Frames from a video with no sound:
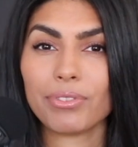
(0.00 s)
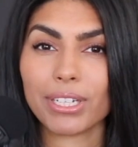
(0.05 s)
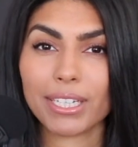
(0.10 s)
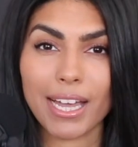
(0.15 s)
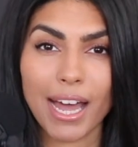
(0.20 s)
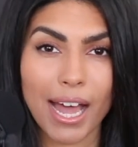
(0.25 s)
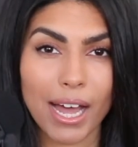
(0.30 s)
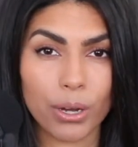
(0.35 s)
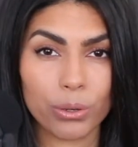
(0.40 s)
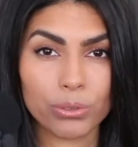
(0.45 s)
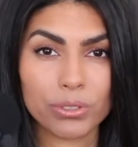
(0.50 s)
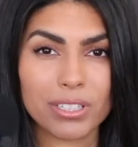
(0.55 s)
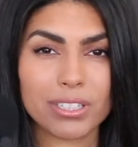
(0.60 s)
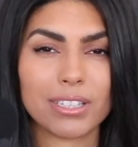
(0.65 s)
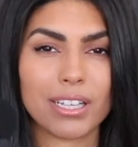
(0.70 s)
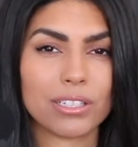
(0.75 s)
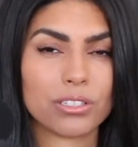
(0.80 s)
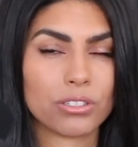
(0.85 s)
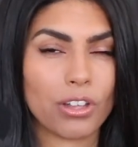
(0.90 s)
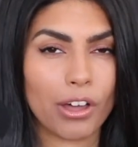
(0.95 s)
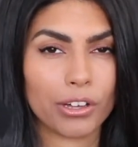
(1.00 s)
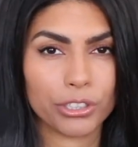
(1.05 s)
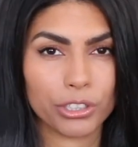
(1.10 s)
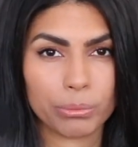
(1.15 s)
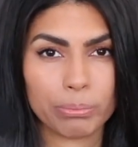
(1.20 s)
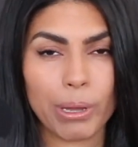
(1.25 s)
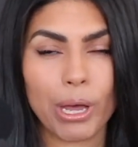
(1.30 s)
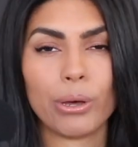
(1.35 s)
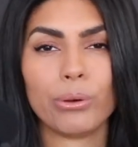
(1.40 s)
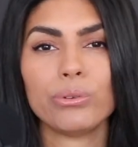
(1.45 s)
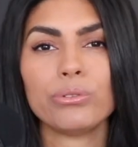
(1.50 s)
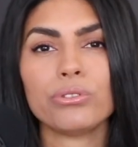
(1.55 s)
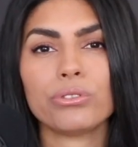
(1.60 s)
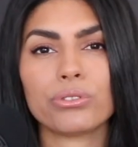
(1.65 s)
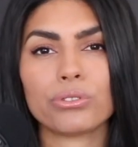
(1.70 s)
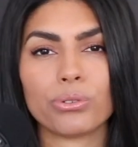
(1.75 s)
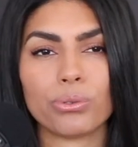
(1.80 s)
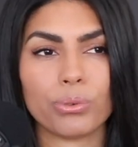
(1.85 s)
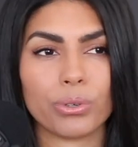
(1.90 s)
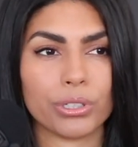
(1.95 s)
accounts that saw your
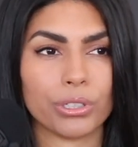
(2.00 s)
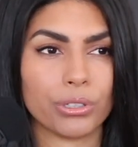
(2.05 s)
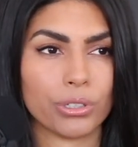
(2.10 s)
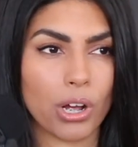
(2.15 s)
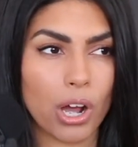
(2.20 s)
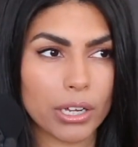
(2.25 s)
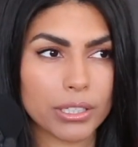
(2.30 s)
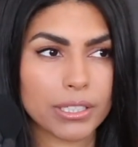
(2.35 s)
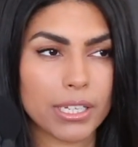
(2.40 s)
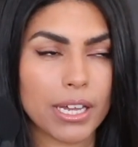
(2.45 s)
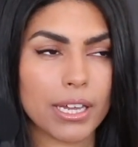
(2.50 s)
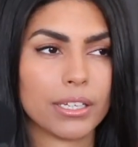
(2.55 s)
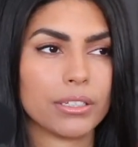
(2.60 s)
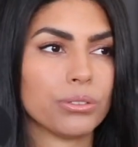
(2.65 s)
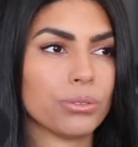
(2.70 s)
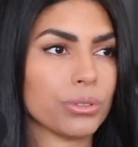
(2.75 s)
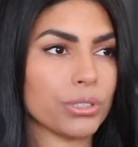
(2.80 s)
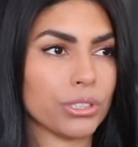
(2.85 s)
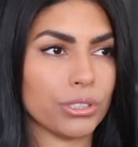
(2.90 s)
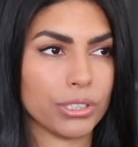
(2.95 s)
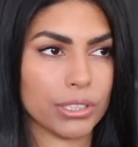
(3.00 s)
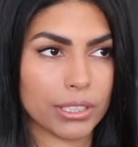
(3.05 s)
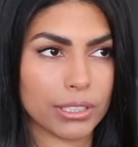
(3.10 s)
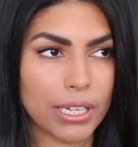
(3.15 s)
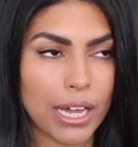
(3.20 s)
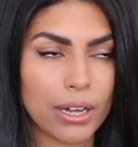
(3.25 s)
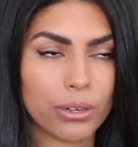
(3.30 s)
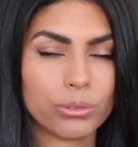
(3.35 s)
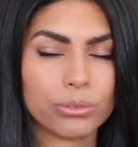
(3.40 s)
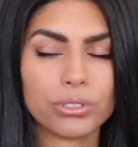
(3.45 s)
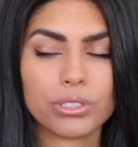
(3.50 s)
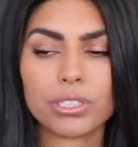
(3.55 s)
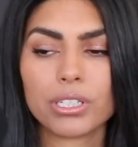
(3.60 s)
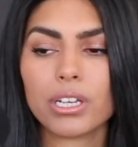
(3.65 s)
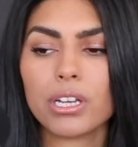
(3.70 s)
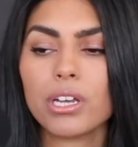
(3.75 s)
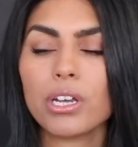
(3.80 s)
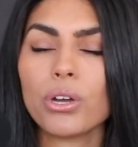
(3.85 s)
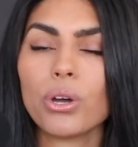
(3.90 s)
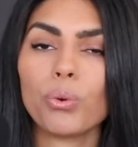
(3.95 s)
post or your content or your account,
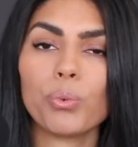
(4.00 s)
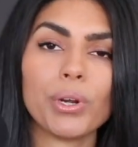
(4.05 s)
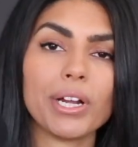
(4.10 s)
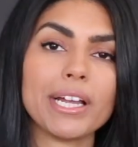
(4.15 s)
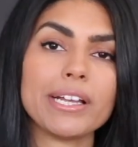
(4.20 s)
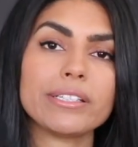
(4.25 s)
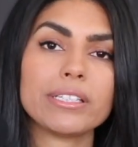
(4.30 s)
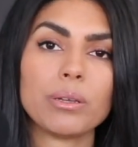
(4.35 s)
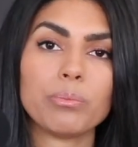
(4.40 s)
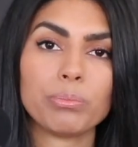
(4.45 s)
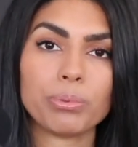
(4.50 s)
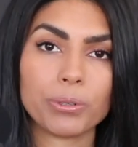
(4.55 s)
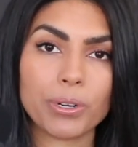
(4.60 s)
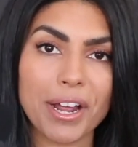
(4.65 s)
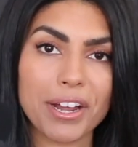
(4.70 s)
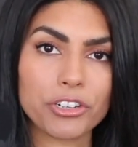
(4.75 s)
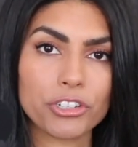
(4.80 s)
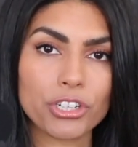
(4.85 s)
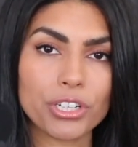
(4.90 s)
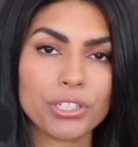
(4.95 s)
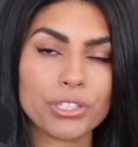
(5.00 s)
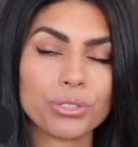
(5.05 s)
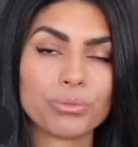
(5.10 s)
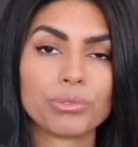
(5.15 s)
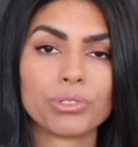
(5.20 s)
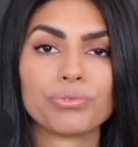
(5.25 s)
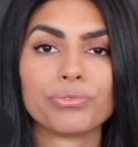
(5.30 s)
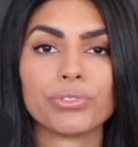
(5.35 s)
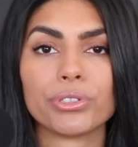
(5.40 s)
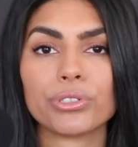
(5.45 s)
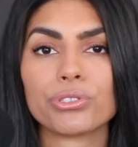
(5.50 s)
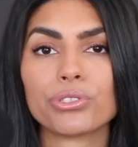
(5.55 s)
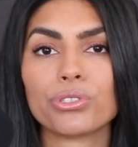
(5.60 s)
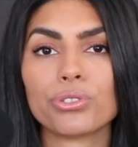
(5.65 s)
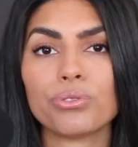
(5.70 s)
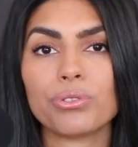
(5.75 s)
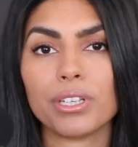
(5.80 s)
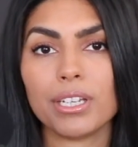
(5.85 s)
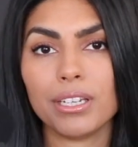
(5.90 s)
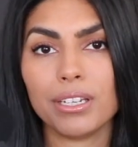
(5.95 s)
whereas impressions refers
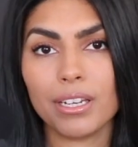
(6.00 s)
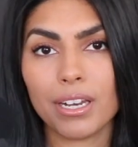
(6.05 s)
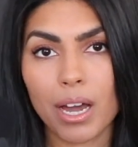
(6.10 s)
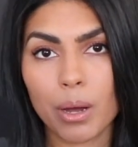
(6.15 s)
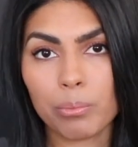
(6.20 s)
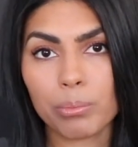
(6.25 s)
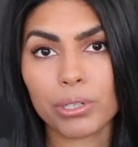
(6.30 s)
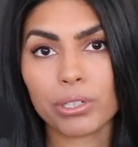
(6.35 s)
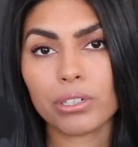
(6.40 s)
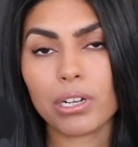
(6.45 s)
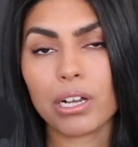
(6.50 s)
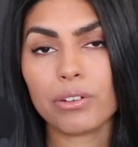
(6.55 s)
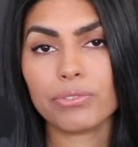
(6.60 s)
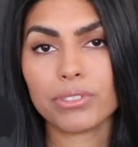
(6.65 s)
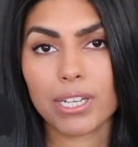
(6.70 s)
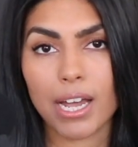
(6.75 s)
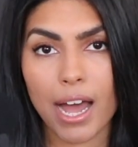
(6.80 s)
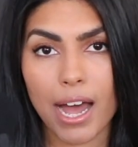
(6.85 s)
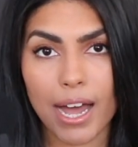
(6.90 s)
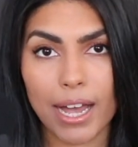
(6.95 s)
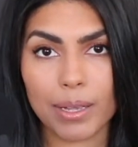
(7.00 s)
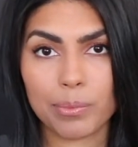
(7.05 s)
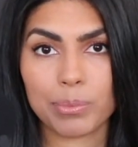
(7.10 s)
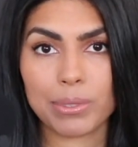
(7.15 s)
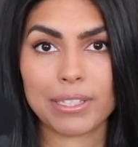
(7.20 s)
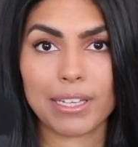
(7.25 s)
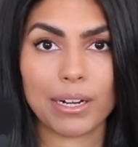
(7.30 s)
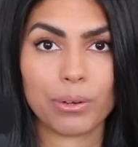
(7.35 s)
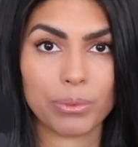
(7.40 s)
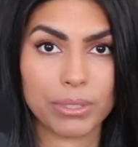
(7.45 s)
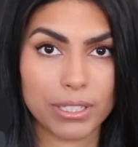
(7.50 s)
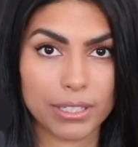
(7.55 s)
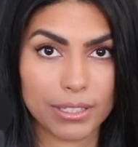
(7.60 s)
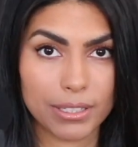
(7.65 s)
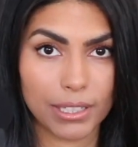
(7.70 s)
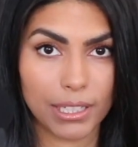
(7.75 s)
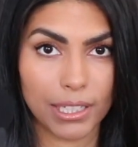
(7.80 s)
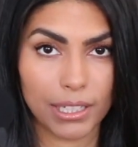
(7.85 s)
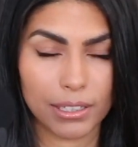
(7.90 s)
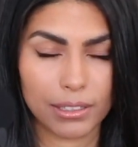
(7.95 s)
to the number of times that it was
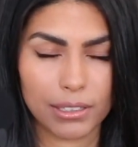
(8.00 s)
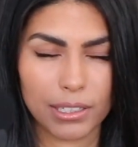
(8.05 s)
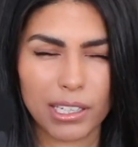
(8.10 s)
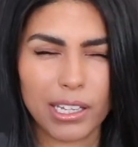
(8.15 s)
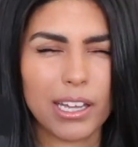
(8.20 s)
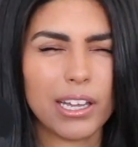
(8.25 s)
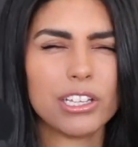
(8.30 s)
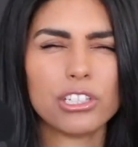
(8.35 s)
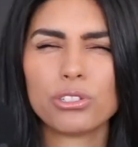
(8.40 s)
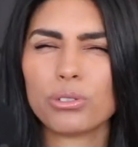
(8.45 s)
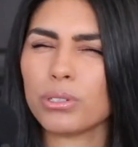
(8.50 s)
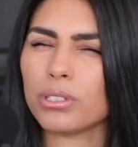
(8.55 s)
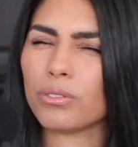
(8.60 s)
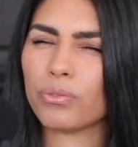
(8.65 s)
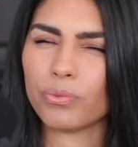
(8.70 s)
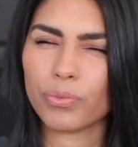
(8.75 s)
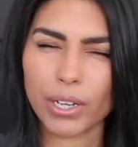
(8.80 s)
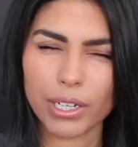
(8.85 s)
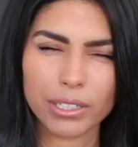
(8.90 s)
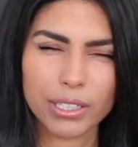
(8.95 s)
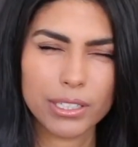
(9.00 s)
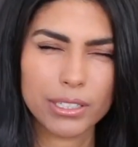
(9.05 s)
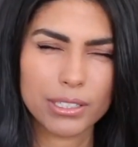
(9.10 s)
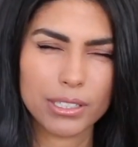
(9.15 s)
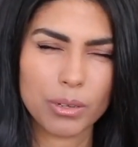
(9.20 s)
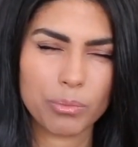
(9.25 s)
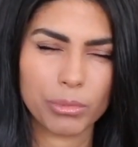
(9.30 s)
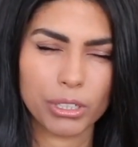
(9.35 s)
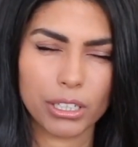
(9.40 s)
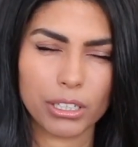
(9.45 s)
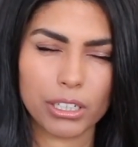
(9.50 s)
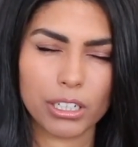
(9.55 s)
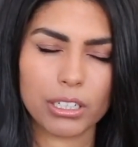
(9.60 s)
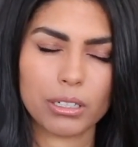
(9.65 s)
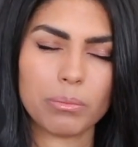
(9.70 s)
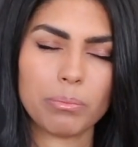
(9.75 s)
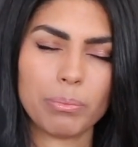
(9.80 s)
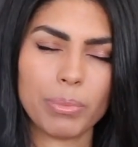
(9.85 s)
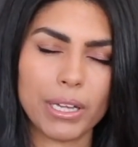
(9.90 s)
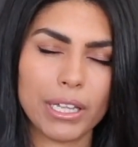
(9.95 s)
seen. So it's very
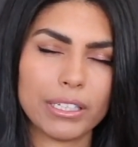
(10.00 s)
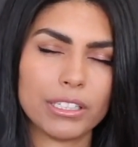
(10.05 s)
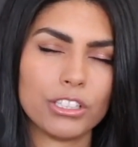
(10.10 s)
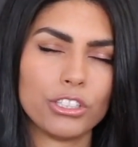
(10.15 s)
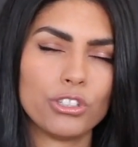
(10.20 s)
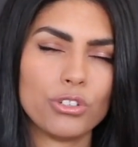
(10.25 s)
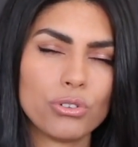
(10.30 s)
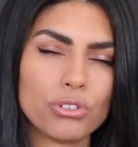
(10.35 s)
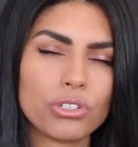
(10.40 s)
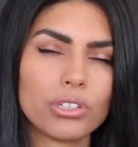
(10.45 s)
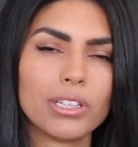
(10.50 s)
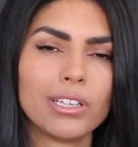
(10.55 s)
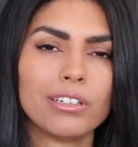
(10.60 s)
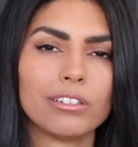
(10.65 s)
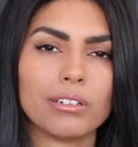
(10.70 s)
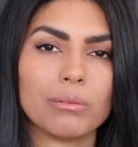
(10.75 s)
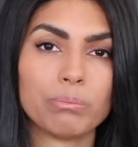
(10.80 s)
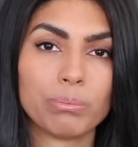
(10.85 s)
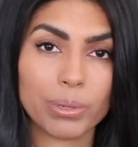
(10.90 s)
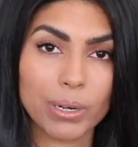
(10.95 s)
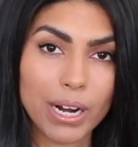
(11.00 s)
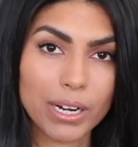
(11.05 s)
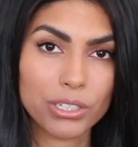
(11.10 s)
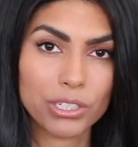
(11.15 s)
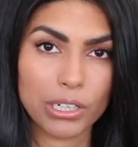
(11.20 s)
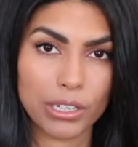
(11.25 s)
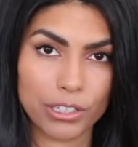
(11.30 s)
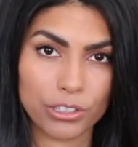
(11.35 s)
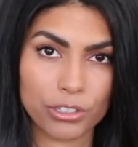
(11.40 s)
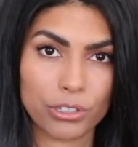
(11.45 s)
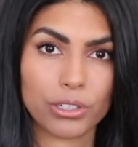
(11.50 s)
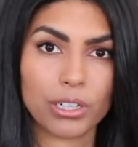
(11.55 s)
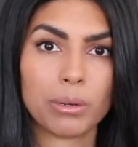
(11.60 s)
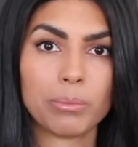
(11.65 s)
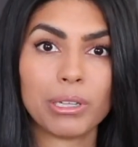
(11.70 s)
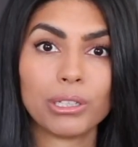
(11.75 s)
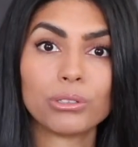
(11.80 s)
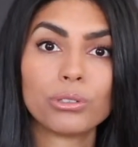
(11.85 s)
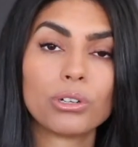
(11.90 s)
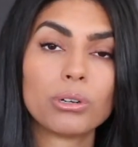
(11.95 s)
similar, but usually your impressions are going to
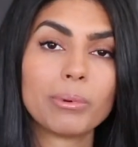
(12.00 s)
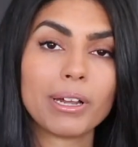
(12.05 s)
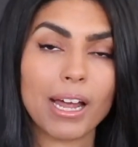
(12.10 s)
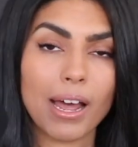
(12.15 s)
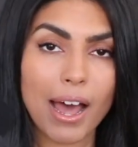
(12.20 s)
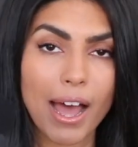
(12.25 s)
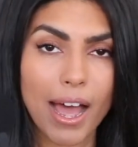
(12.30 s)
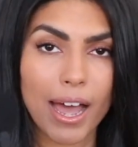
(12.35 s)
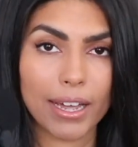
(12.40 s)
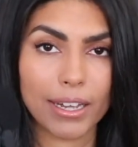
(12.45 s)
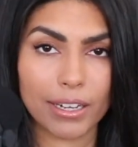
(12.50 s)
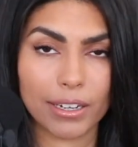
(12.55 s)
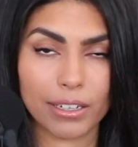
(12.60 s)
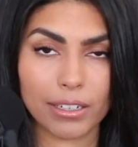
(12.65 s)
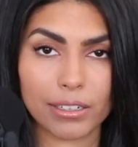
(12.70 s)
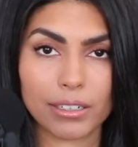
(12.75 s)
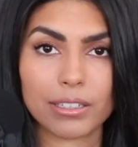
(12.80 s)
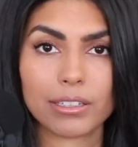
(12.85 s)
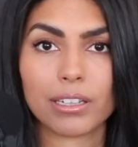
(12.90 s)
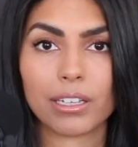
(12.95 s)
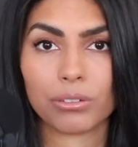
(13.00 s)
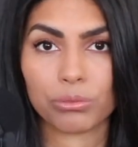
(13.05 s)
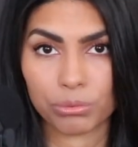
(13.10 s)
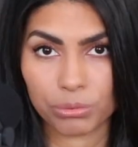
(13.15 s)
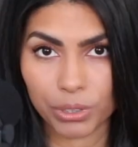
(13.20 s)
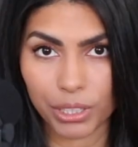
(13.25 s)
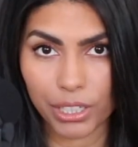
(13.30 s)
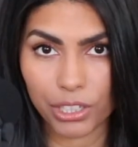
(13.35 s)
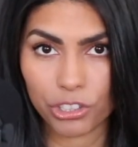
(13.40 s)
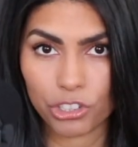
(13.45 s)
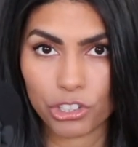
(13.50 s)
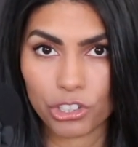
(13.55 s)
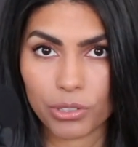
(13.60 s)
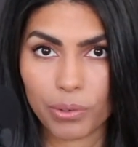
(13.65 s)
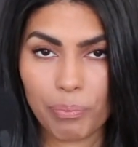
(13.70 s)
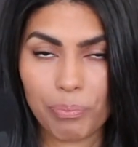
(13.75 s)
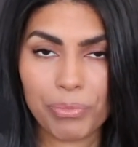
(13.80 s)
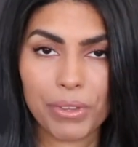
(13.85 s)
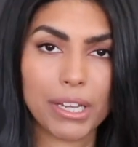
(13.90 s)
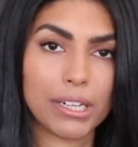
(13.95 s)
be a little bit higher than reach.
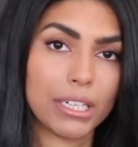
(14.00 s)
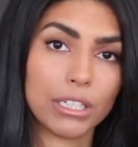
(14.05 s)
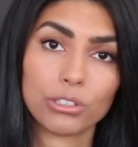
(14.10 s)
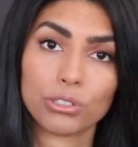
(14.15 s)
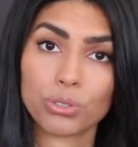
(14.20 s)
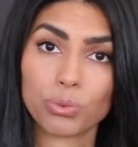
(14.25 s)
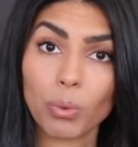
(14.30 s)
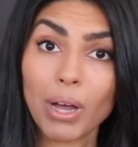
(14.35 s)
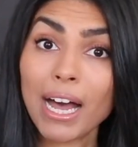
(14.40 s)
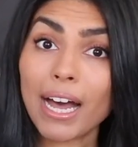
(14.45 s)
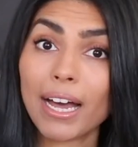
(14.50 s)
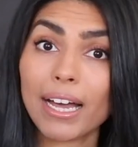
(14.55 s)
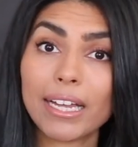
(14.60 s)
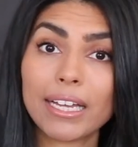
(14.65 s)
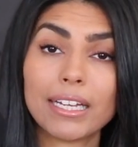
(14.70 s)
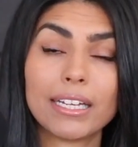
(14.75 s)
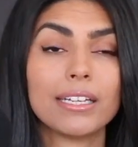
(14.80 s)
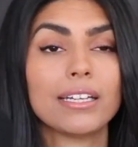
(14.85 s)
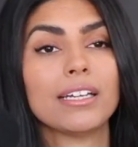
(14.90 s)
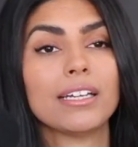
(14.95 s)
And here's why.